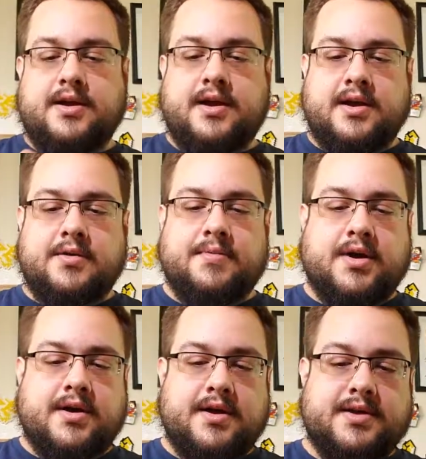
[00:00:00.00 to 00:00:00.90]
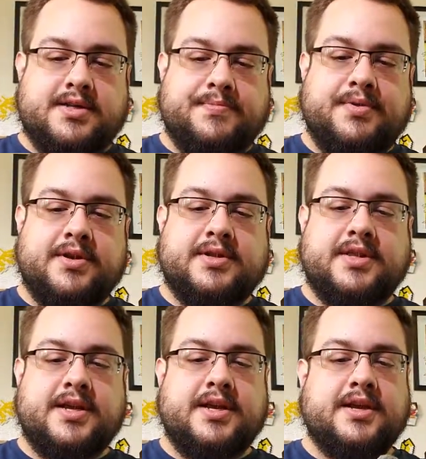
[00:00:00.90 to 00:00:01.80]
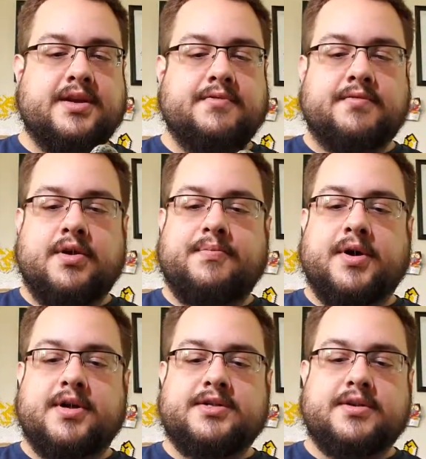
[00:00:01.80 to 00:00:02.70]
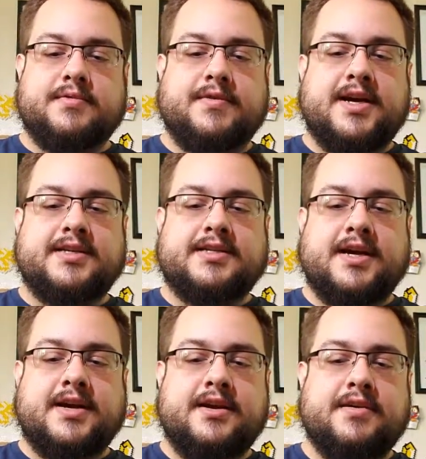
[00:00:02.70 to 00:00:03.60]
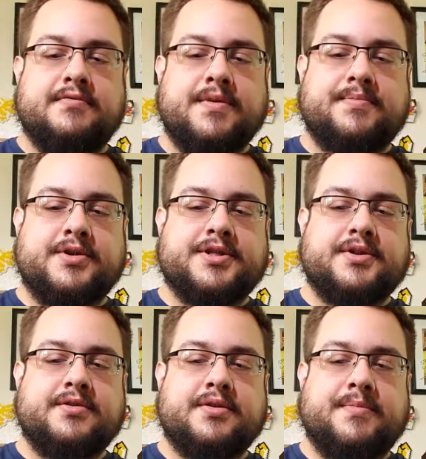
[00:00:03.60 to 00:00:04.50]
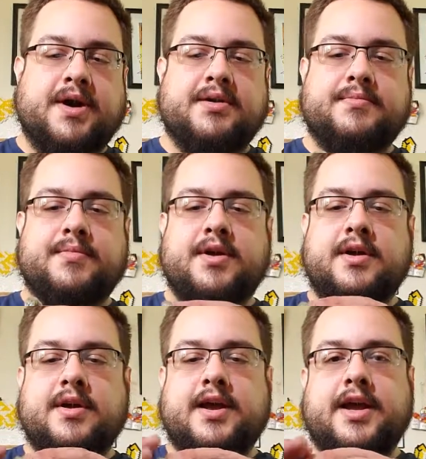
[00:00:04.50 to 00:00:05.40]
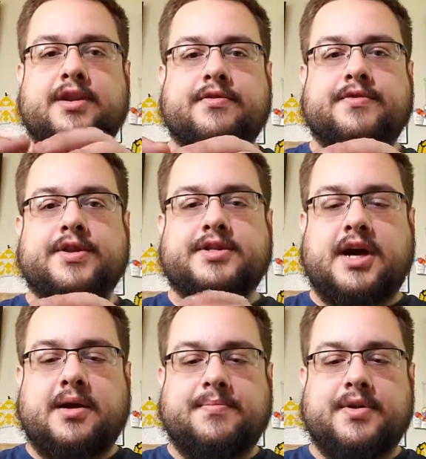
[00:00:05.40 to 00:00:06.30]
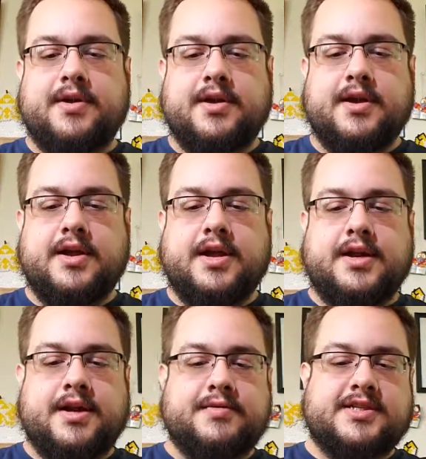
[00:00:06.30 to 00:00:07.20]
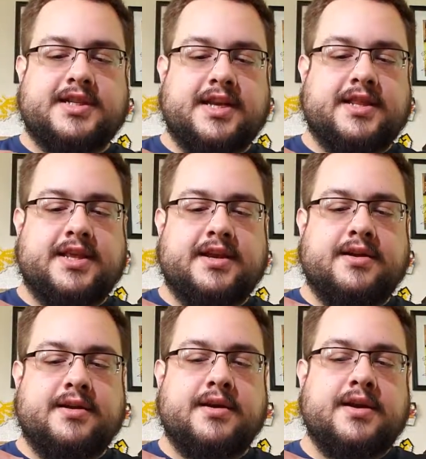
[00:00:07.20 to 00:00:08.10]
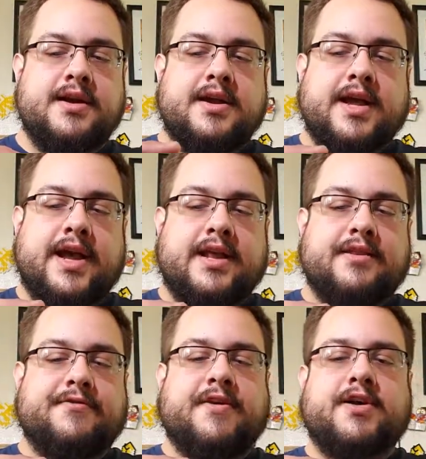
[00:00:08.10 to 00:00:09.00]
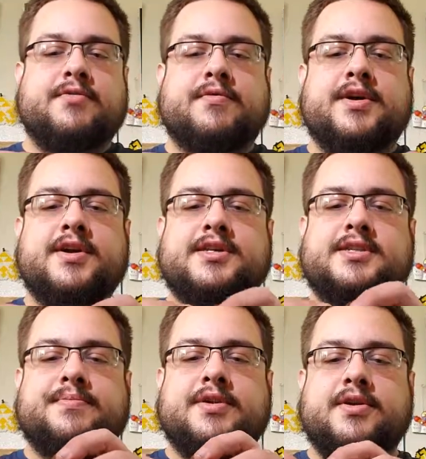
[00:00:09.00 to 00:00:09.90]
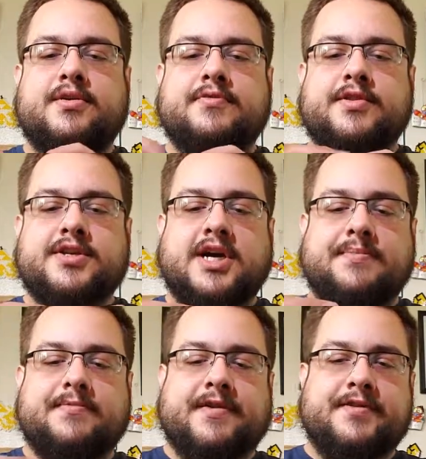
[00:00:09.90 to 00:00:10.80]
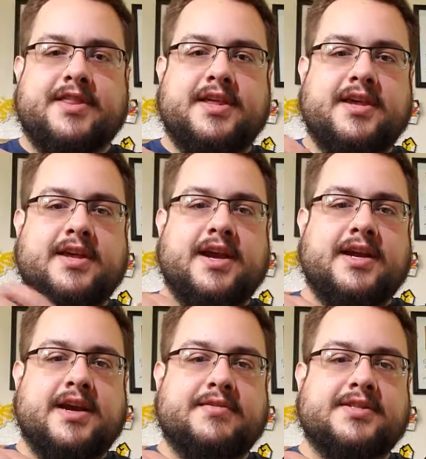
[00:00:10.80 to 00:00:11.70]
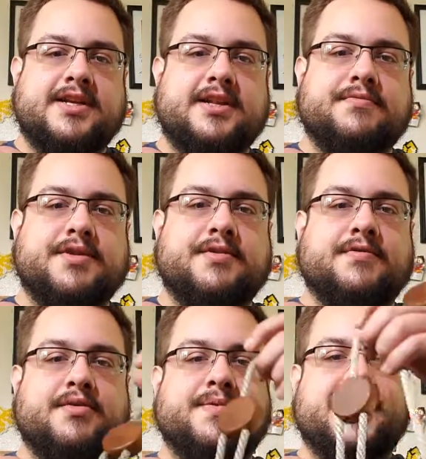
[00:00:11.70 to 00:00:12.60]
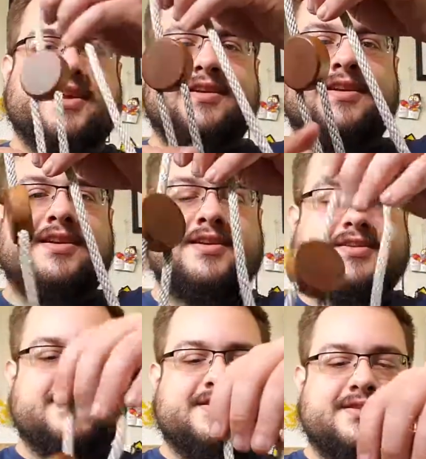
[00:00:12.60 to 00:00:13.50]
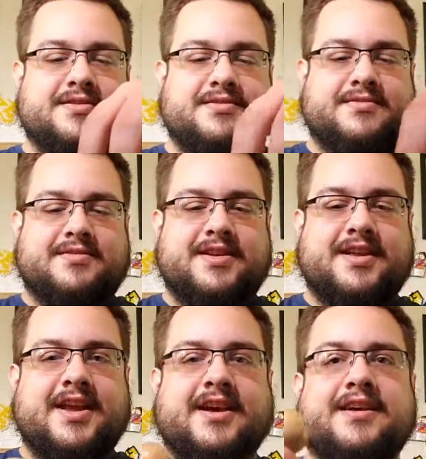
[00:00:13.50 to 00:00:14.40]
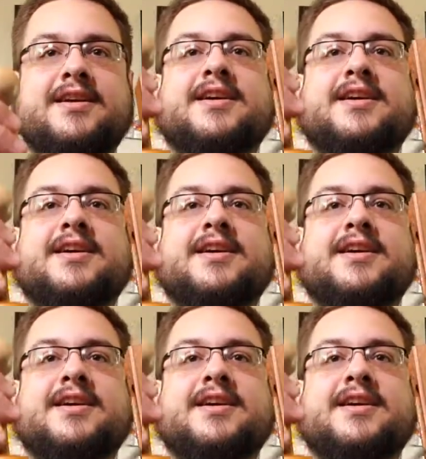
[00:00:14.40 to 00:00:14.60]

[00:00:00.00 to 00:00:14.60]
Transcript: To put the rope onto the right side, we push it through the bottom and over the top, and now it's linked here. And the final one is to put it over the top of everything, and now it's linked with the rope again. So yeah,